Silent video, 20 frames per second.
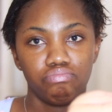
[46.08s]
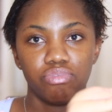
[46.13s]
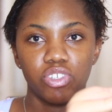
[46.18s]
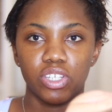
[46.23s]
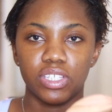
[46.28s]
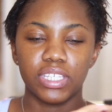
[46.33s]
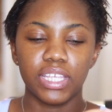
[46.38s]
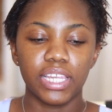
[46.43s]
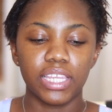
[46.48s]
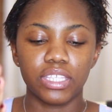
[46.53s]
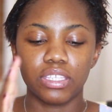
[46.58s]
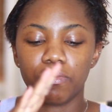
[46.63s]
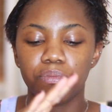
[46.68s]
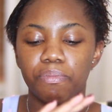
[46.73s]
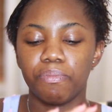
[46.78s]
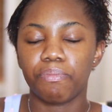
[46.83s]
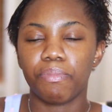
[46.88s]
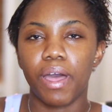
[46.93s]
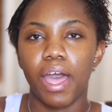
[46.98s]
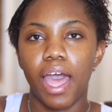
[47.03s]
just a little
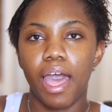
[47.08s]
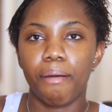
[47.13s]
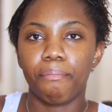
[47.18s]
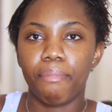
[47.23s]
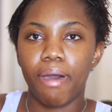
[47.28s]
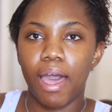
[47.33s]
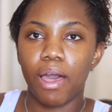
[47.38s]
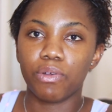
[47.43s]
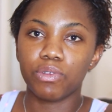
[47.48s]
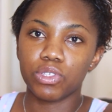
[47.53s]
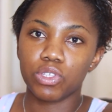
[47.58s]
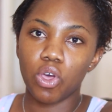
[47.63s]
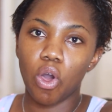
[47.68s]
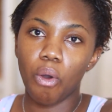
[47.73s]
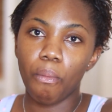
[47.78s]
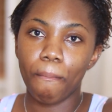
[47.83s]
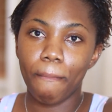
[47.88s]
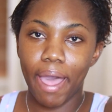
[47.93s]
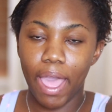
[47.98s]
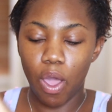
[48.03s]
amount
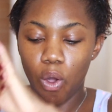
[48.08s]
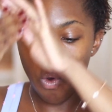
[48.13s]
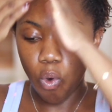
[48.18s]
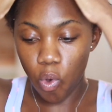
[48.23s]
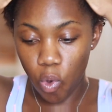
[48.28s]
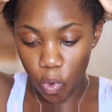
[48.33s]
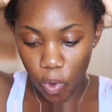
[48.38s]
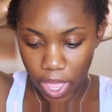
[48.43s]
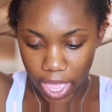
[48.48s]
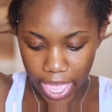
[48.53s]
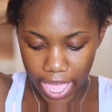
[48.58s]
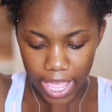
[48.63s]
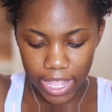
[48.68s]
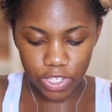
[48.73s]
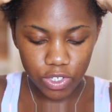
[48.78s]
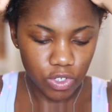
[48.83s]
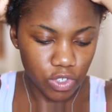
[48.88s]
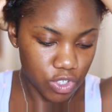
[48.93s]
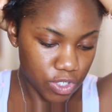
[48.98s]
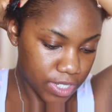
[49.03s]
on my whole hair
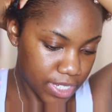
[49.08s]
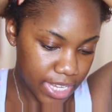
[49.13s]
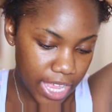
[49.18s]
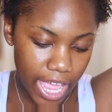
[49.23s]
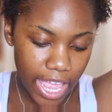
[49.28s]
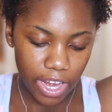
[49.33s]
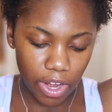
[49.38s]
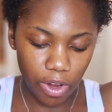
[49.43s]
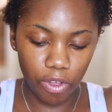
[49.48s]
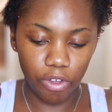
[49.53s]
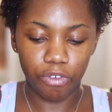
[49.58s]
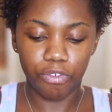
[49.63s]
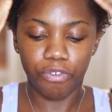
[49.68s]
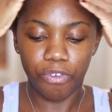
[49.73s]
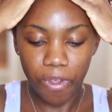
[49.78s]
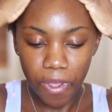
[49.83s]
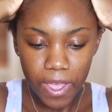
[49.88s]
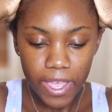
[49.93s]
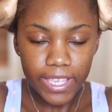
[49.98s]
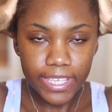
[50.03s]
to just kind of
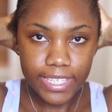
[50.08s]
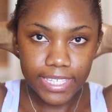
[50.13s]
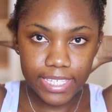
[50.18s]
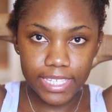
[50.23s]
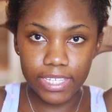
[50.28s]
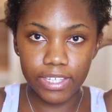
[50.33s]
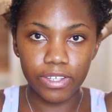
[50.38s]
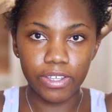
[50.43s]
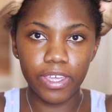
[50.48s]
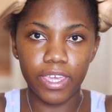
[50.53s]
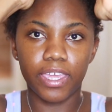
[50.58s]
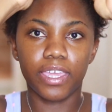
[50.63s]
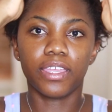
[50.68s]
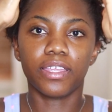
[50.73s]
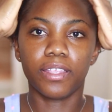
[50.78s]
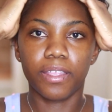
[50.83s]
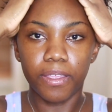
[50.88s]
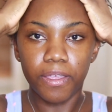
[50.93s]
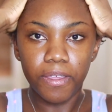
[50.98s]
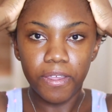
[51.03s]
seal
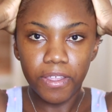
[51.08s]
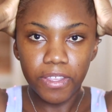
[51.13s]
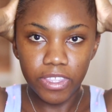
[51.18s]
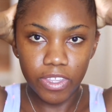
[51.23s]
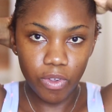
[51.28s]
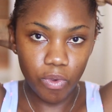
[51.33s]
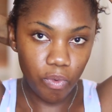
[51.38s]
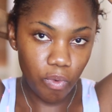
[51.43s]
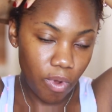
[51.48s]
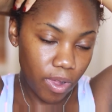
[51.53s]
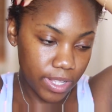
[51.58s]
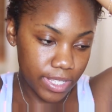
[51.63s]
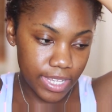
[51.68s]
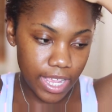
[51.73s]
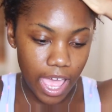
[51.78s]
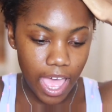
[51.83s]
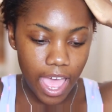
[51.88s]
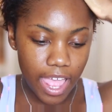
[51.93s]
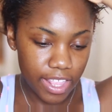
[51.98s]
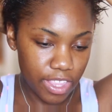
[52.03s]
in the
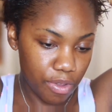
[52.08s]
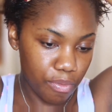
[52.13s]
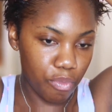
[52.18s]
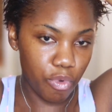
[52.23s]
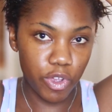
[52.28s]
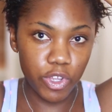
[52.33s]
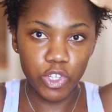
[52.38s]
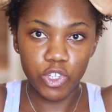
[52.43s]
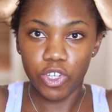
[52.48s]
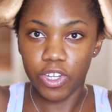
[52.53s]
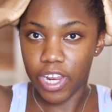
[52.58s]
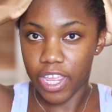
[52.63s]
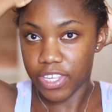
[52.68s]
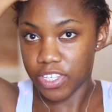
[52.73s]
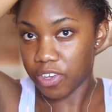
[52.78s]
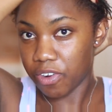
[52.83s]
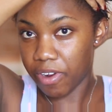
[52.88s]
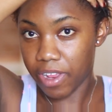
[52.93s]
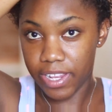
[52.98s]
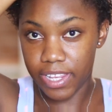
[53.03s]
water and the moisture
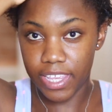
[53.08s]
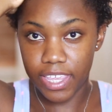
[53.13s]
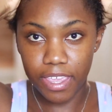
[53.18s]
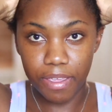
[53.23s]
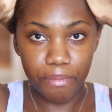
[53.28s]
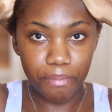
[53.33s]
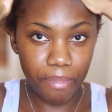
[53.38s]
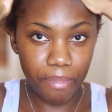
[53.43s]
that's already